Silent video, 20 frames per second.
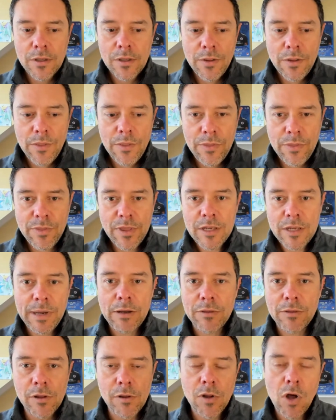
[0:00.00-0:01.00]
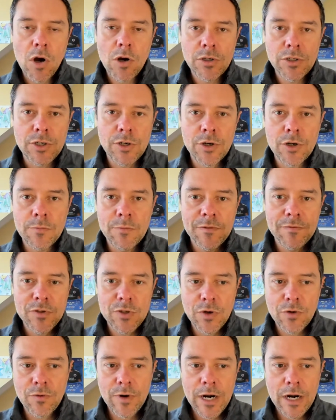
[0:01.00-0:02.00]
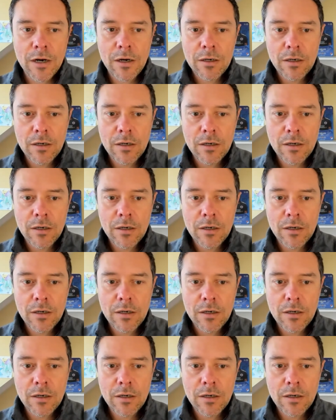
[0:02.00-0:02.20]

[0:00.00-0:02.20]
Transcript: think about the long term of Sorare,